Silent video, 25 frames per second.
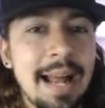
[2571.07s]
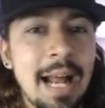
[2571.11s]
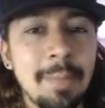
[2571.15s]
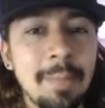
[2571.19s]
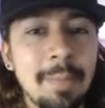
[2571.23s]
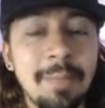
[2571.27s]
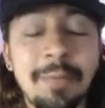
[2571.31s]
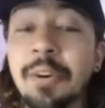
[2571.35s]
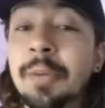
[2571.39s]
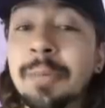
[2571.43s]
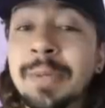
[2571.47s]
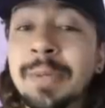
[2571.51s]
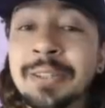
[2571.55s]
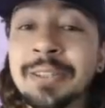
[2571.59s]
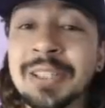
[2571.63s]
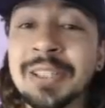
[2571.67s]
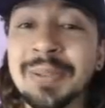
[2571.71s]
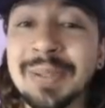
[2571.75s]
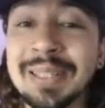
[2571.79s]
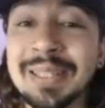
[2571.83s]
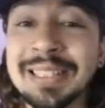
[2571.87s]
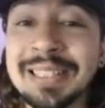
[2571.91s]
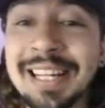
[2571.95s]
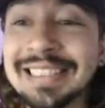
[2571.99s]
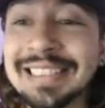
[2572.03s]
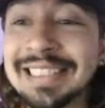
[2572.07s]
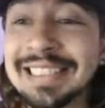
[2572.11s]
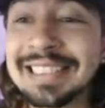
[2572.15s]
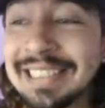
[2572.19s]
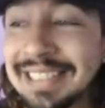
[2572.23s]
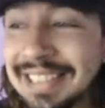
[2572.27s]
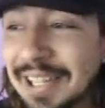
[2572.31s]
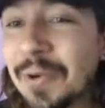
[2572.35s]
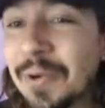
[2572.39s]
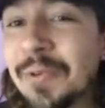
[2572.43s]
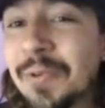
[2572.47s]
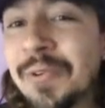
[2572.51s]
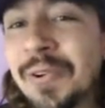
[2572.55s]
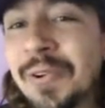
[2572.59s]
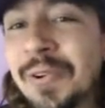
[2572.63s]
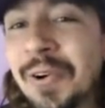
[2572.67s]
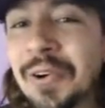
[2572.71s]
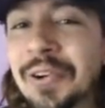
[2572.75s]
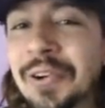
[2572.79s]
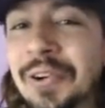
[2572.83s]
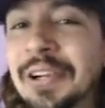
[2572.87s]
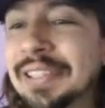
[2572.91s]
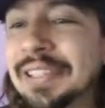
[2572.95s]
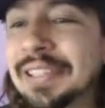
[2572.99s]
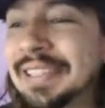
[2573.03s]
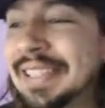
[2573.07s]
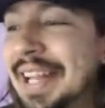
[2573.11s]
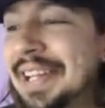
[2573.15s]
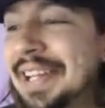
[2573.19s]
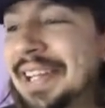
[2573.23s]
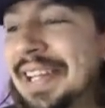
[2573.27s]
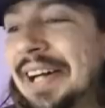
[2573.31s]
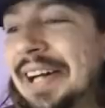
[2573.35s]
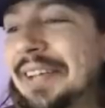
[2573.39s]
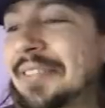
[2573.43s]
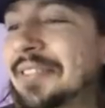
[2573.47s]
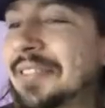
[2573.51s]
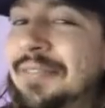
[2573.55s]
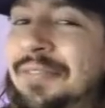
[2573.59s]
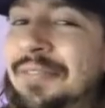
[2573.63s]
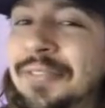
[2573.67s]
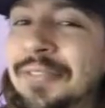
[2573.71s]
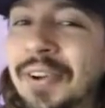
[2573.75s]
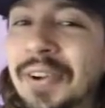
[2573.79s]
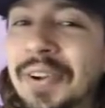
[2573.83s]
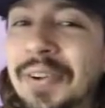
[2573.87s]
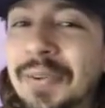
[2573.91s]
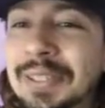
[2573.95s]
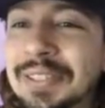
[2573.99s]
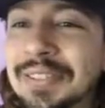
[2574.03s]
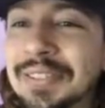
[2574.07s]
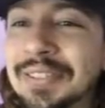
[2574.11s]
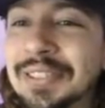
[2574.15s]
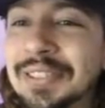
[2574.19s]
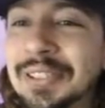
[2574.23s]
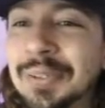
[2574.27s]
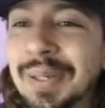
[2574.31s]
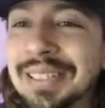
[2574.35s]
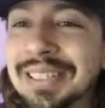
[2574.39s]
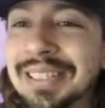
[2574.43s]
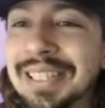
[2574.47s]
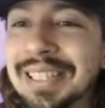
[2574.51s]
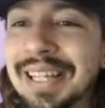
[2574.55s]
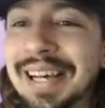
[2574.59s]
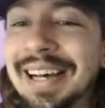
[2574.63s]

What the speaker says: Follow me on Twitter. Still not got 10,000 followers on Twitter.